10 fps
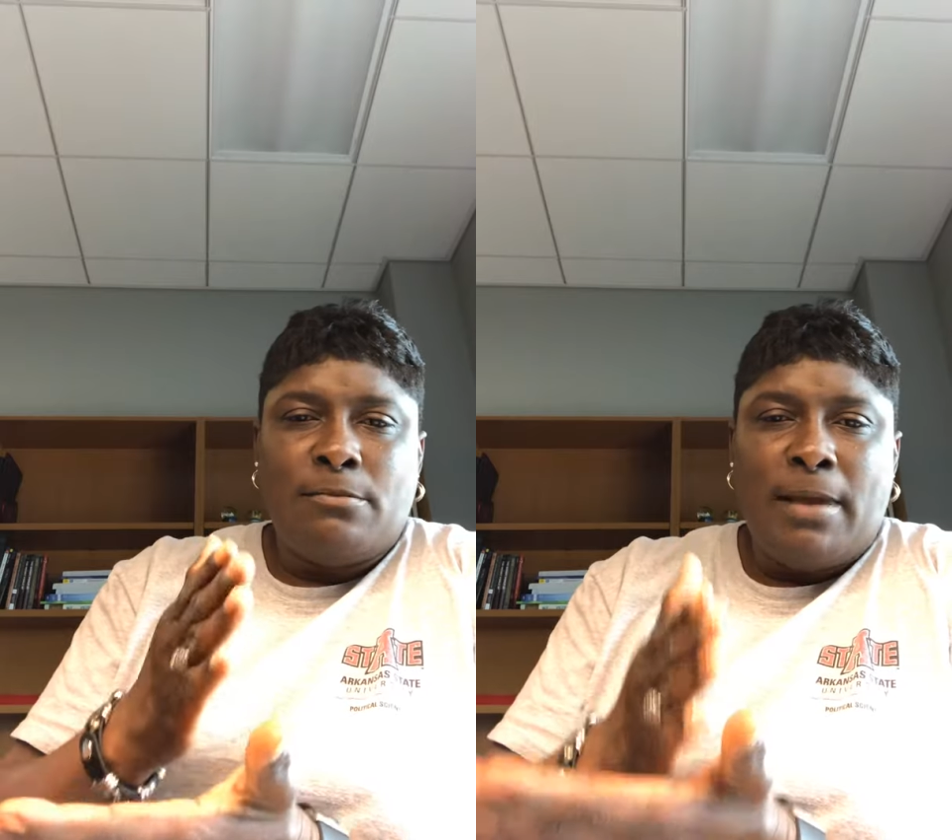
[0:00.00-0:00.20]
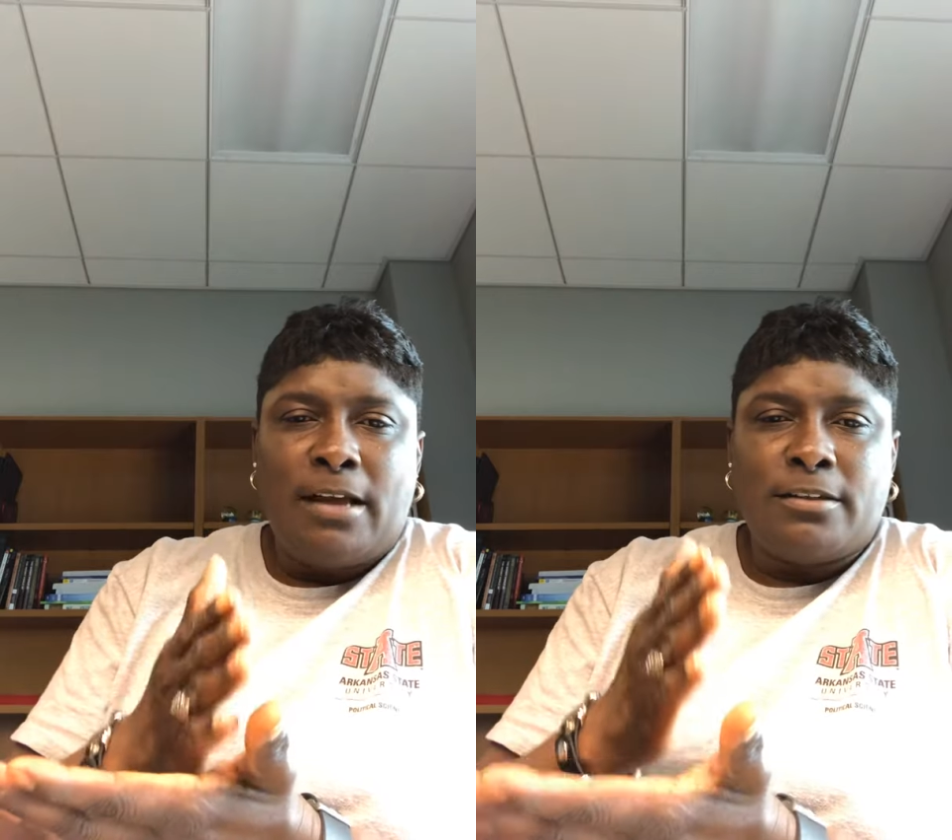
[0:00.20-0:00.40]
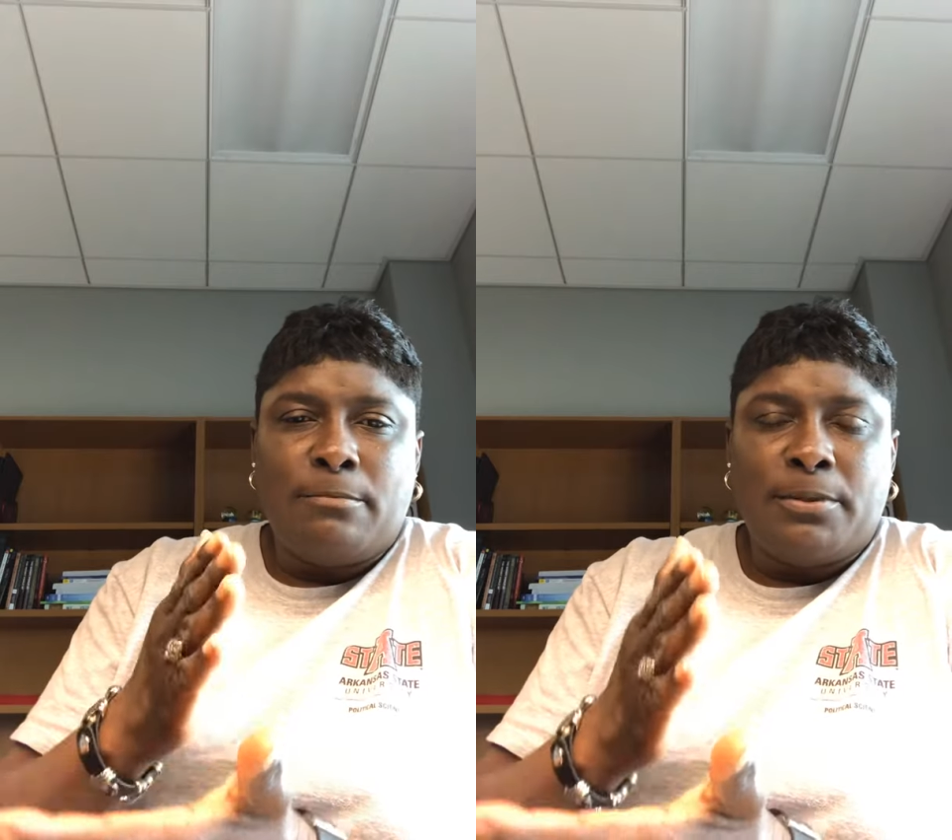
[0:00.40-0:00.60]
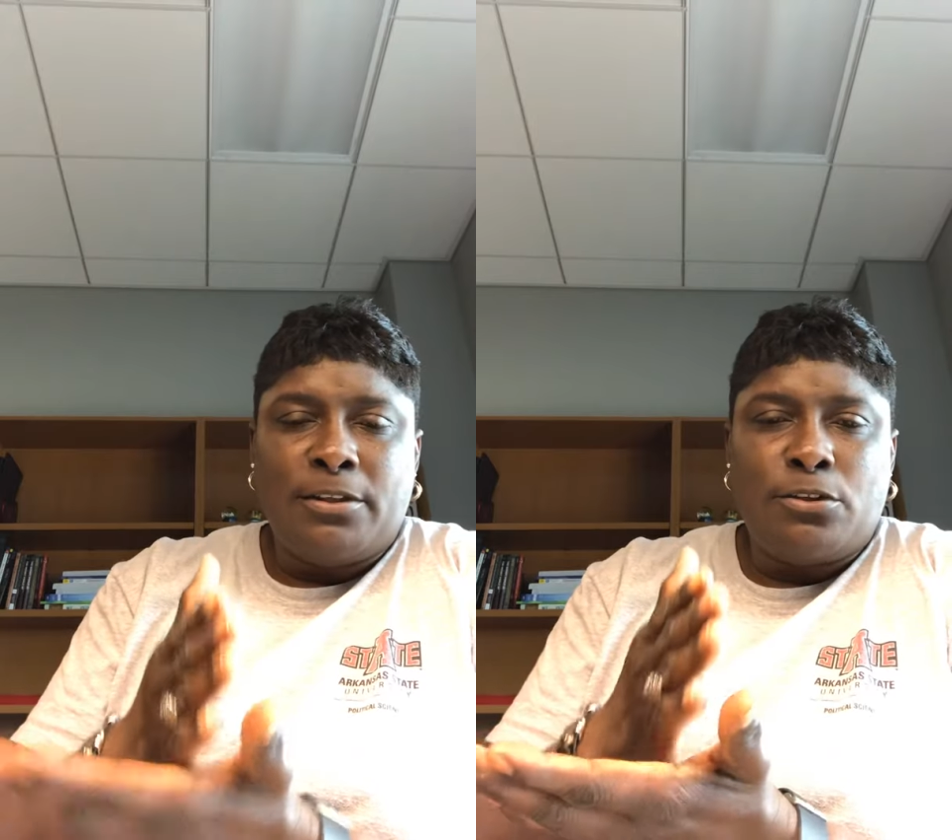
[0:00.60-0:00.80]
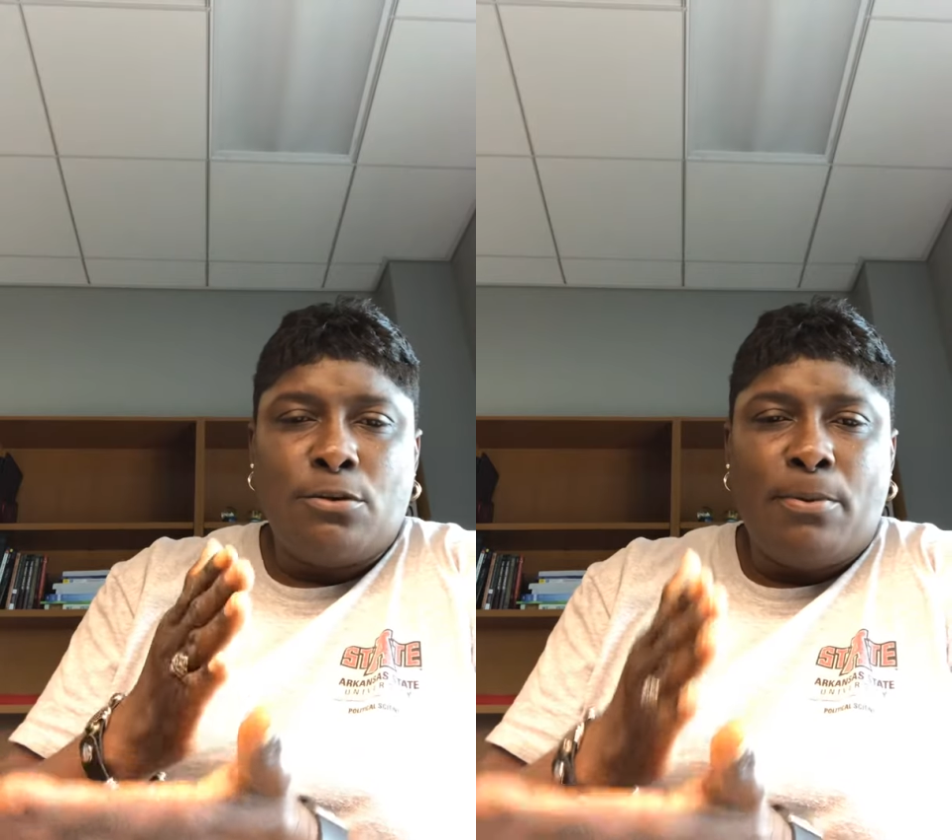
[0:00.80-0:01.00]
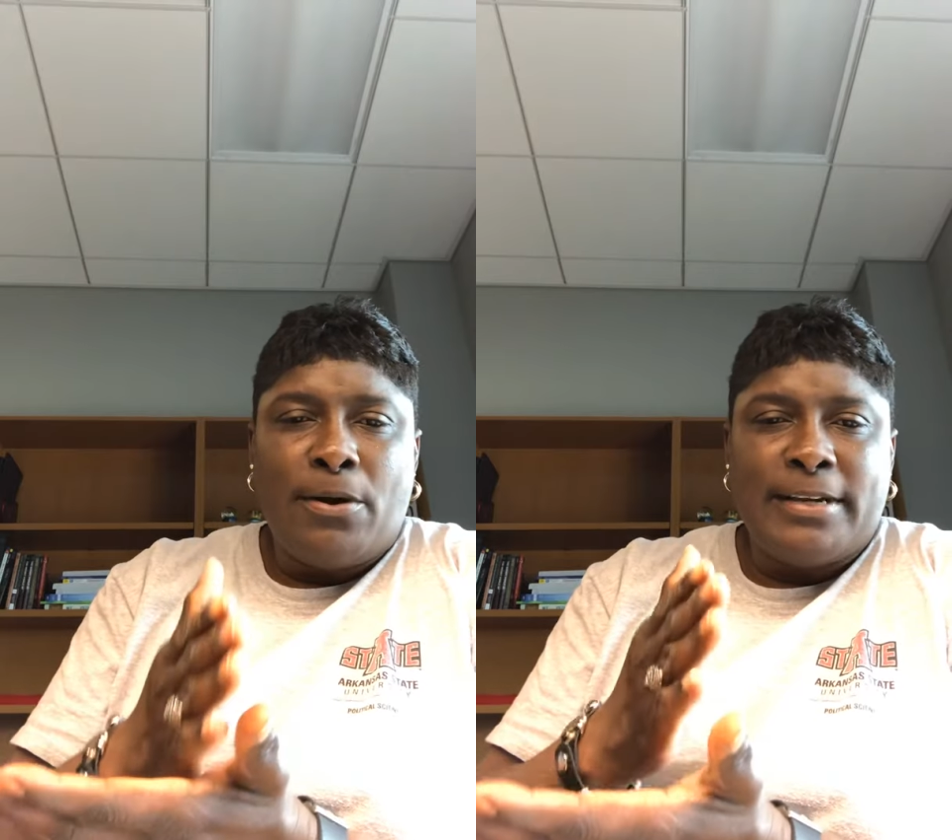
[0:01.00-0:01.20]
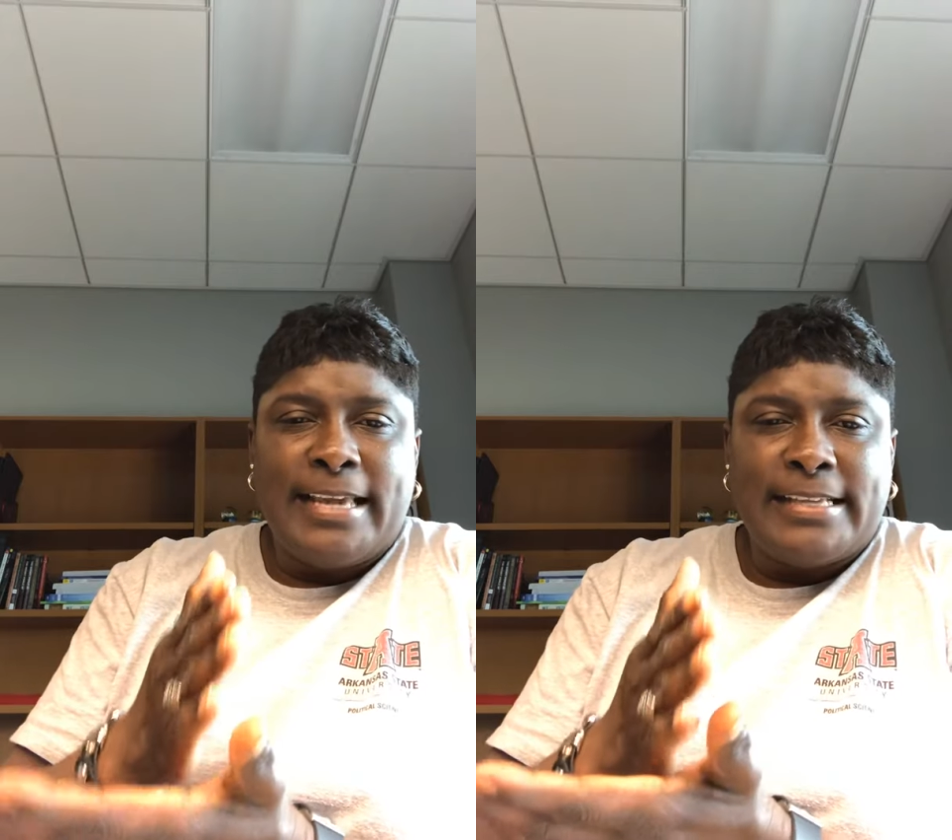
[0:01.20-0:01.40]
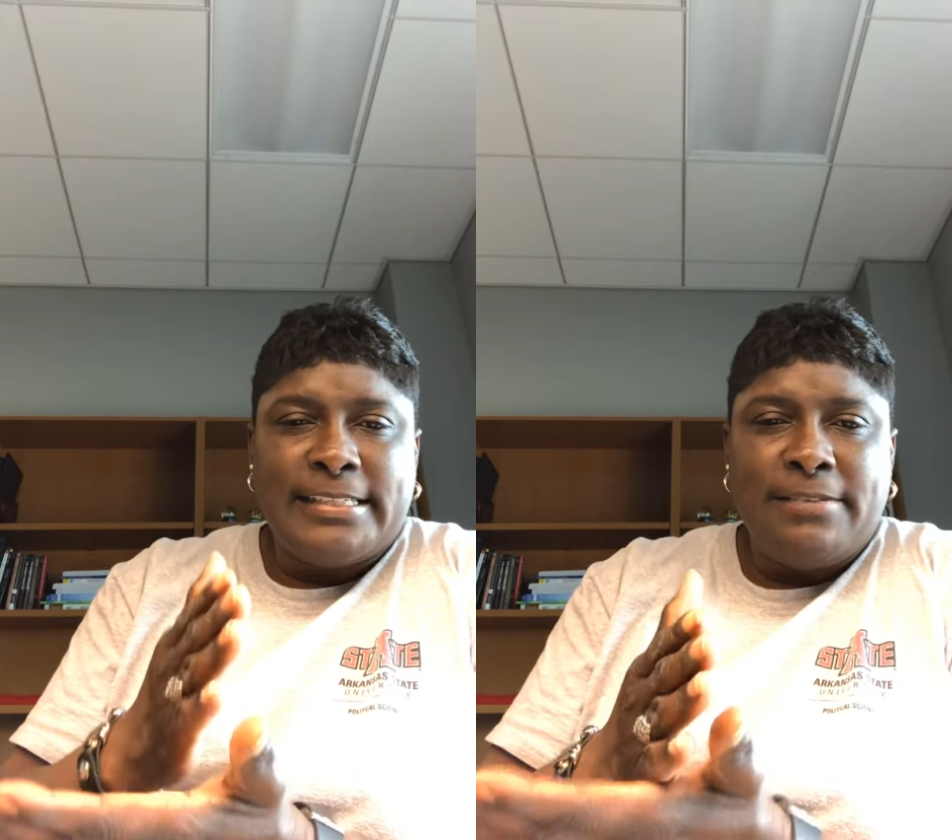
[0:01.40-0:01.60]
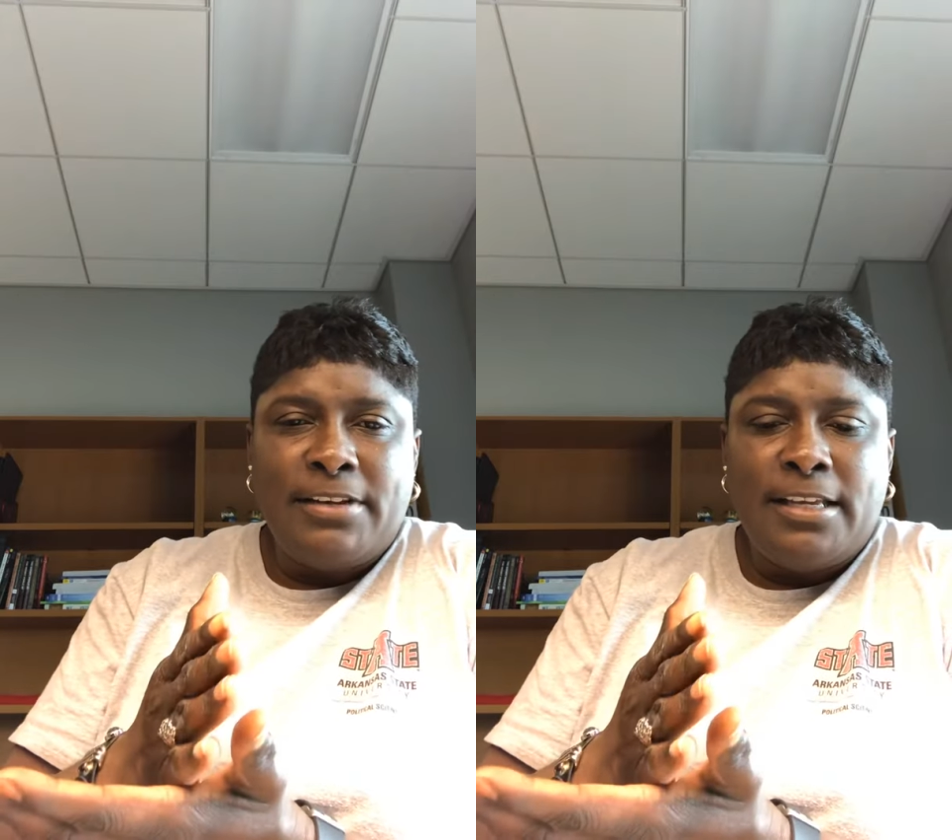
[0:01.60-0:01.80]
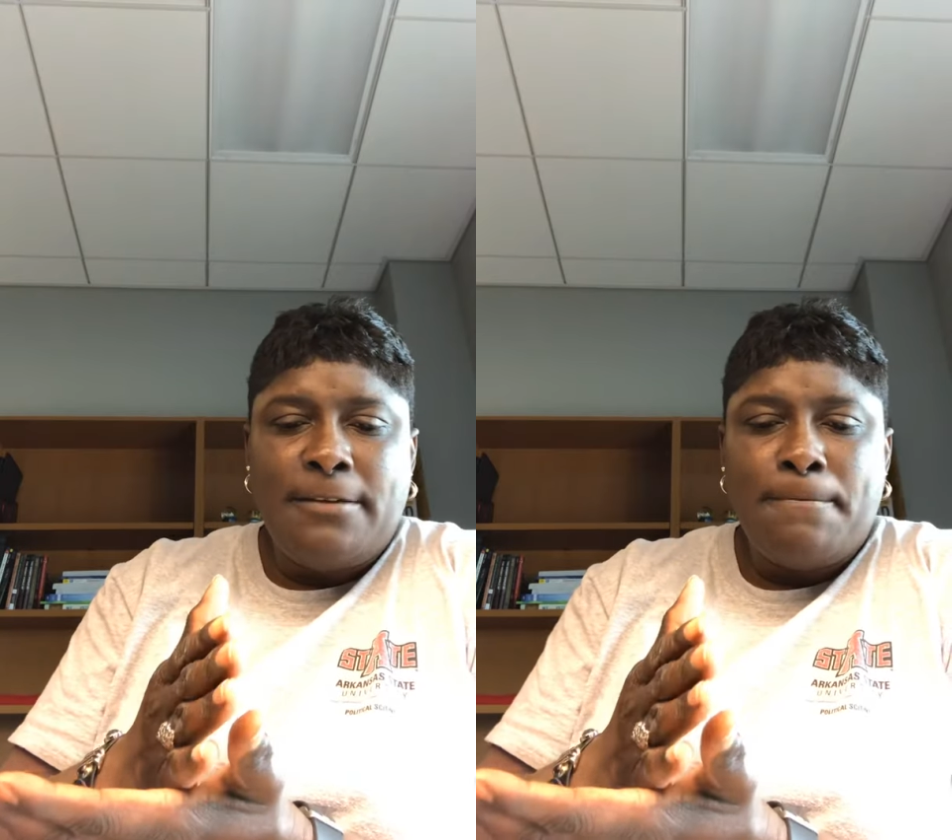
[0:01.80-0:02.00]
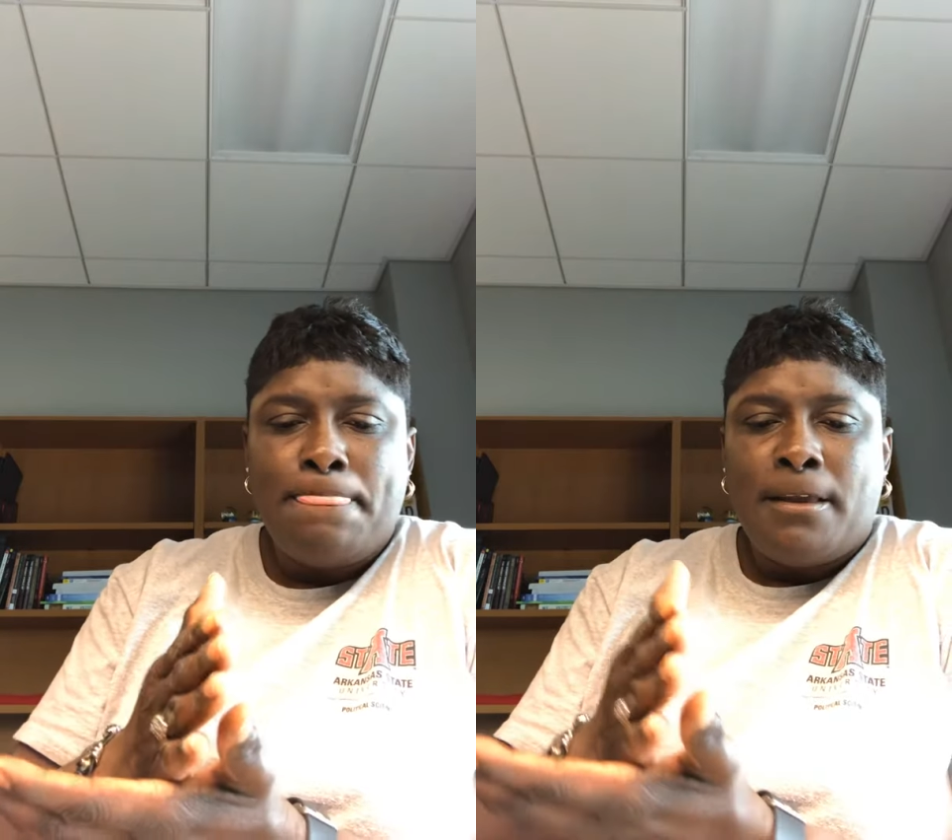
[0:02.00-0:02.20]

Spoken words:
amount of political party activity,